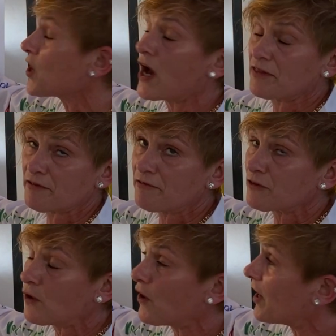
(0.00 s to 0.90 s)
on the
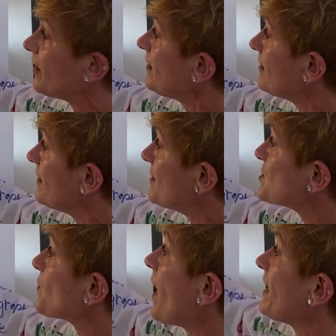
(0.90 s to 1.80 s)
floor,
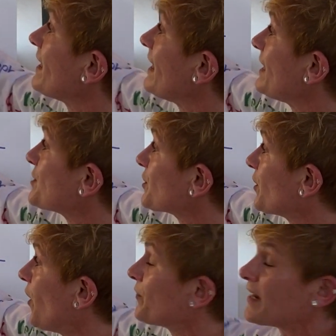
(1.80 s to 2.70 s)
so I need to
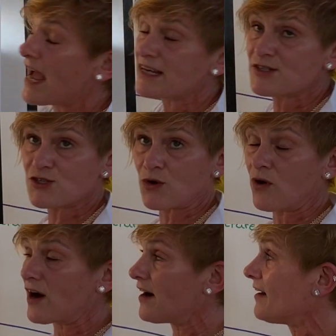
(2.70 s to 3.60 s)
go next
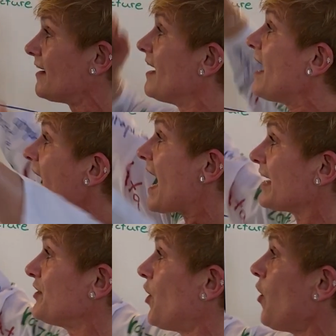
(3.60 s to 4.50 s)
door. I
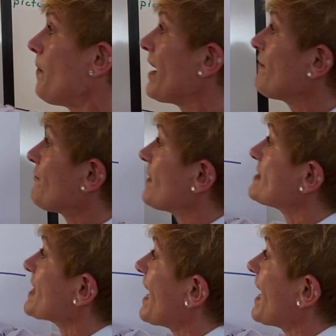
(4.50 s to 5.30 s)
know, my friends, I